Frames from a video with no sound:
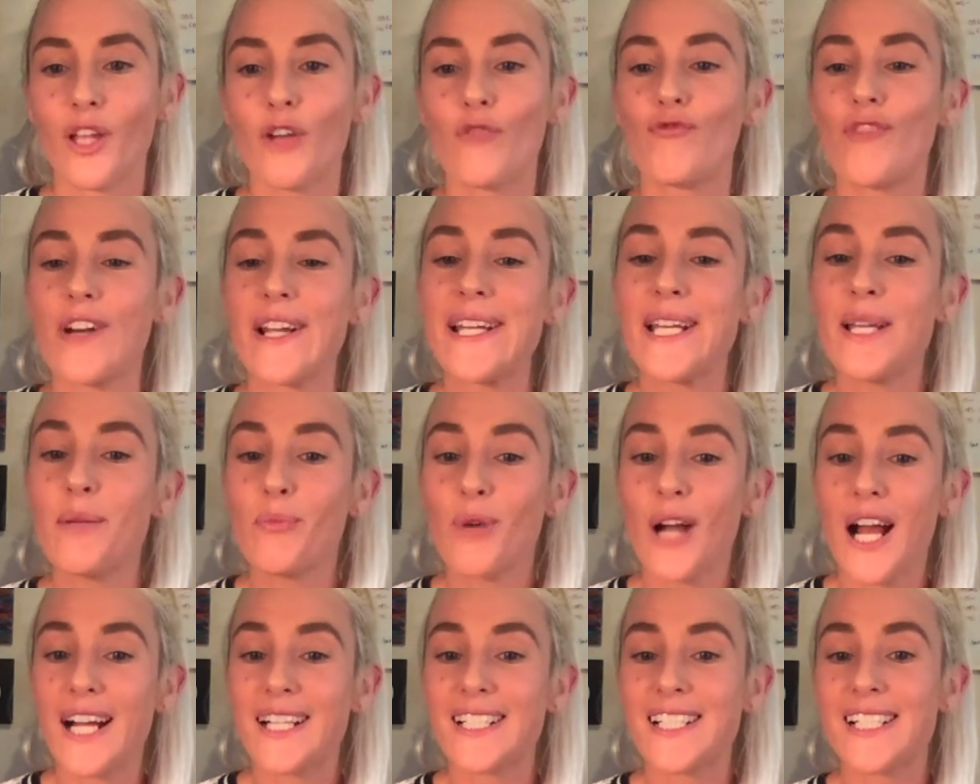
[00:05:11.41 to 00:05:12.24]
Reiki
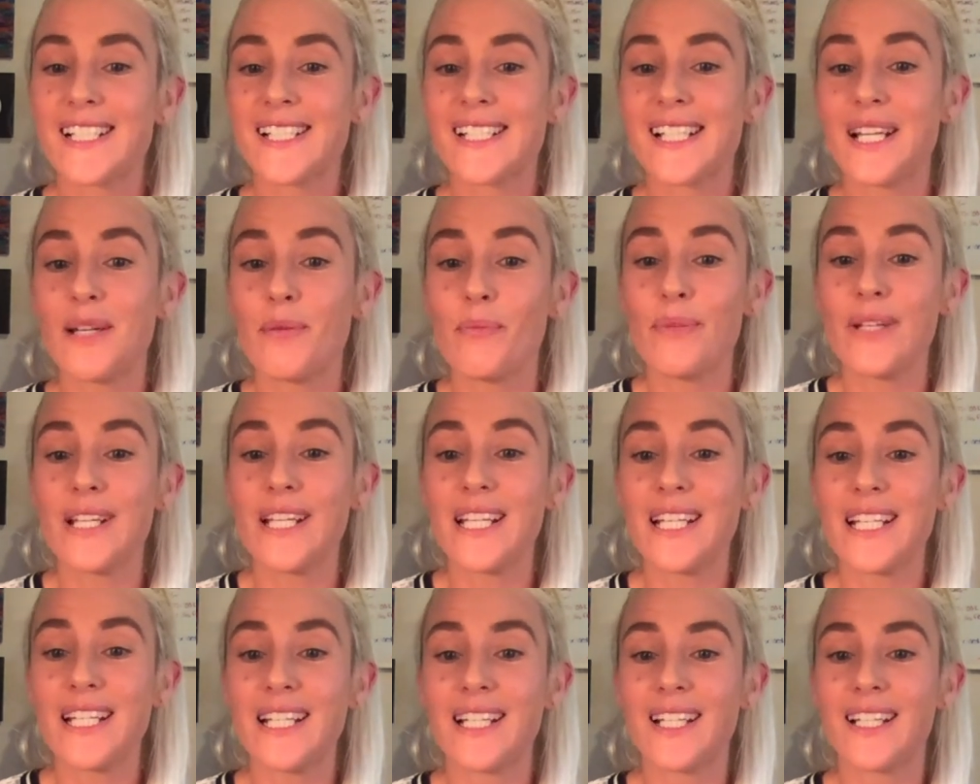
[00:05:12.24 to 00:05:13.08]
practice can
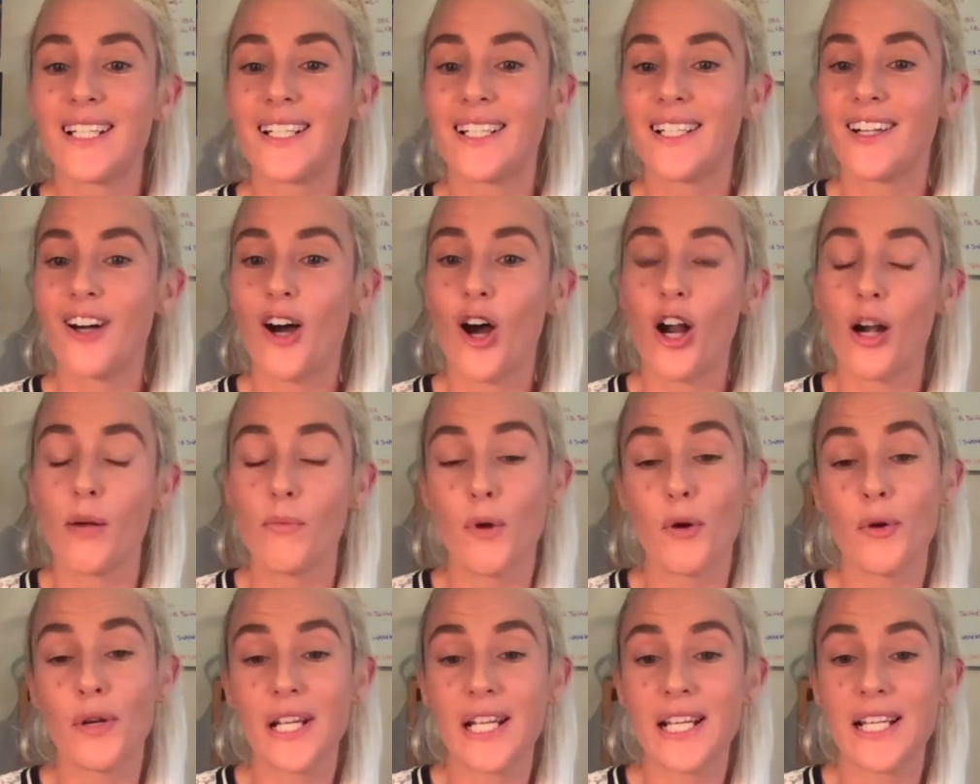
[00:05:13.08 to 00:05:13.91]
be
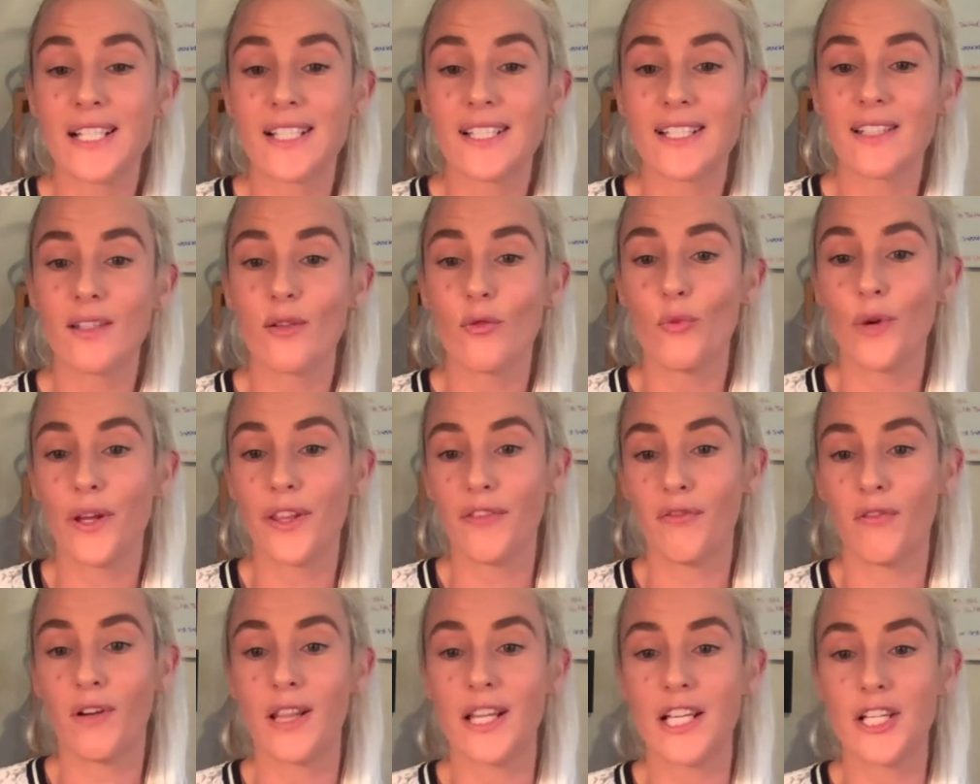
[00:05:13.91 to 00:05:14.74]
harmonious with
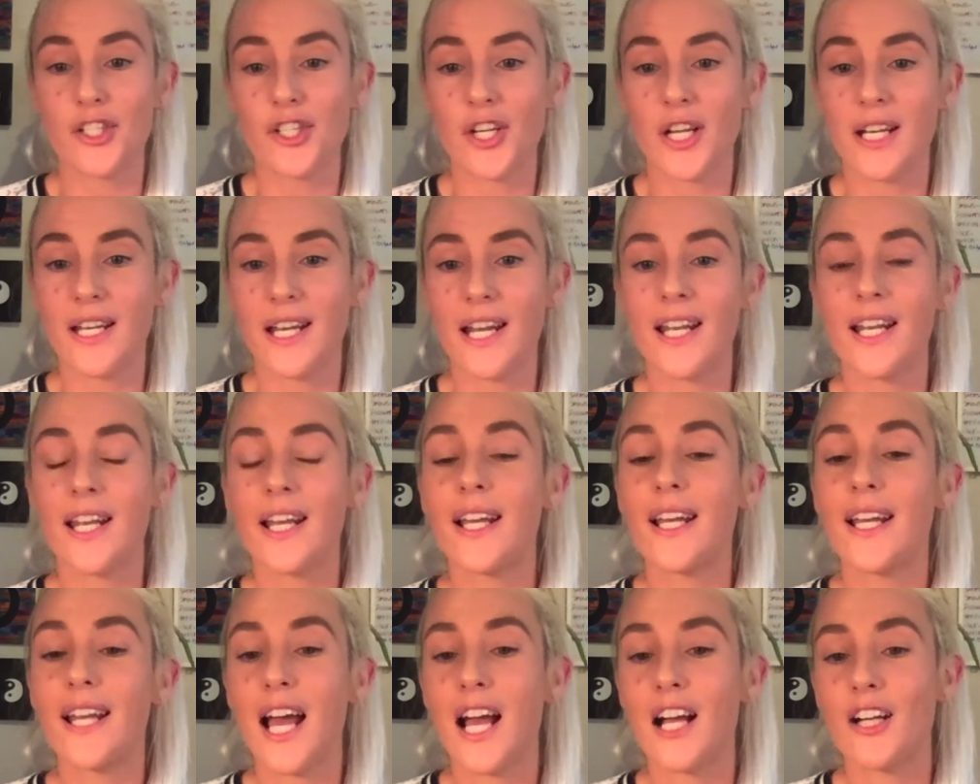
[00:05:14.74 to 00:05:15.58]
religion and it
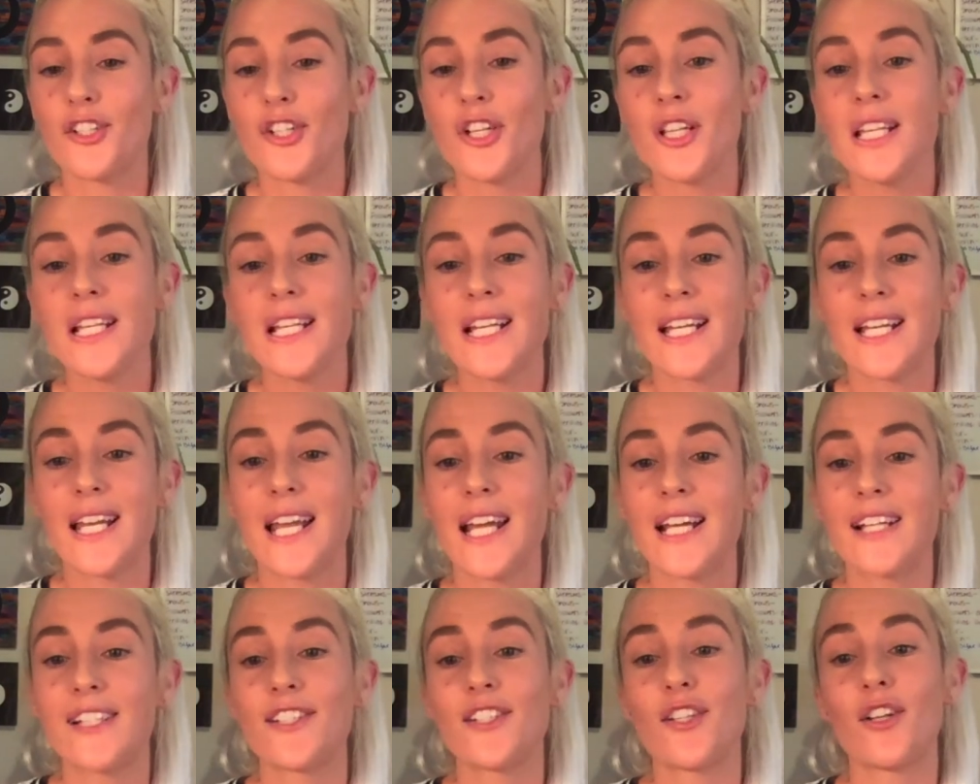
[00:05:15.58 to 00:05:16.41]
can actually
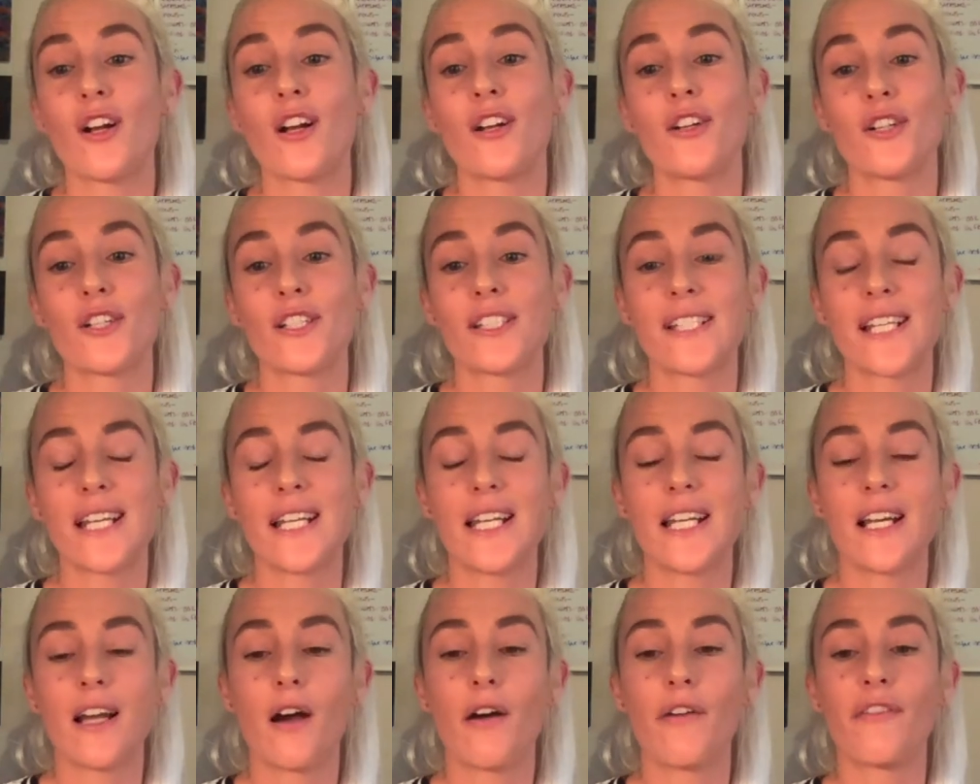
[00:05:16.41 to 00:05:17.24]
enhance your
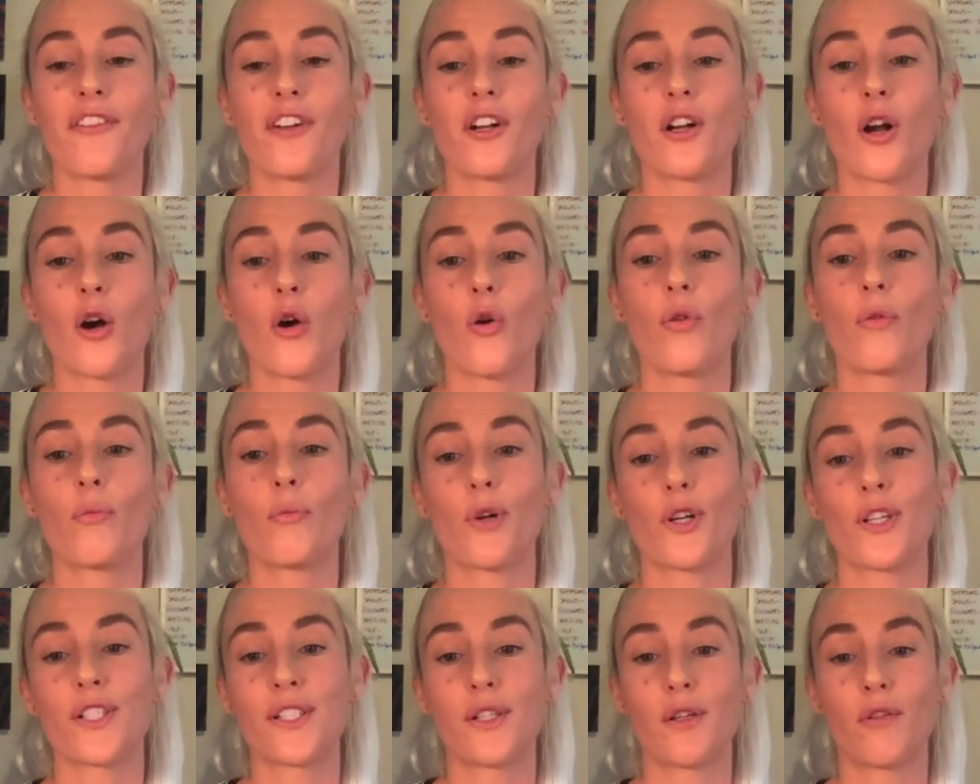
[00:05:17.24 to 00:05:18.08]
understanding of your own
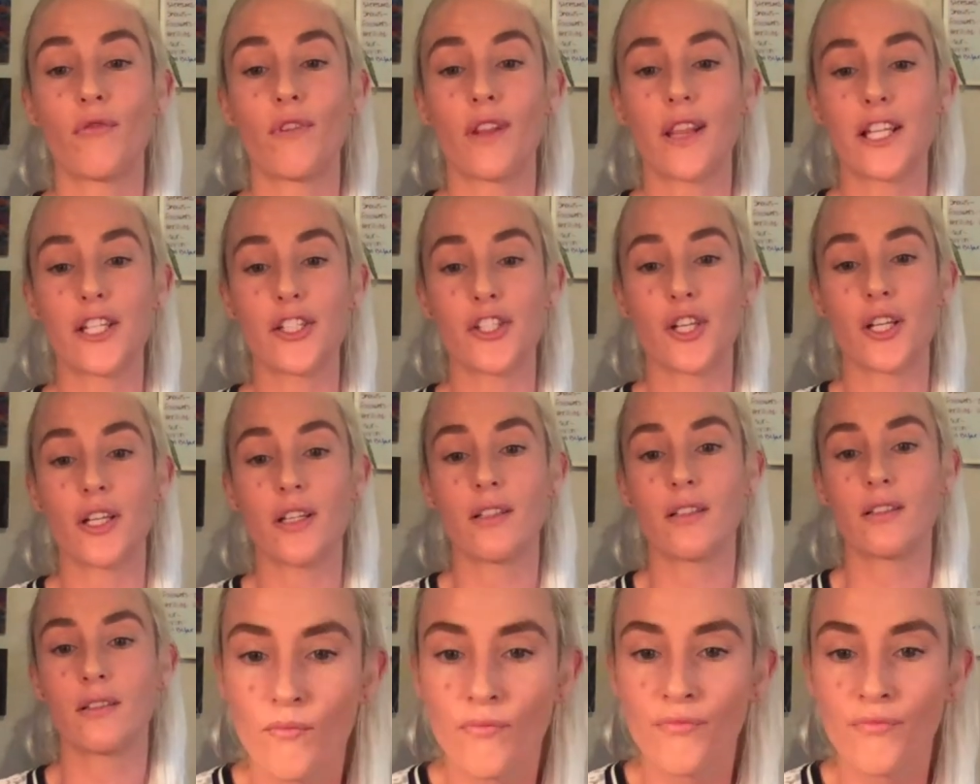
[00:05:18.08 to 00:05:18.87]
personal religion.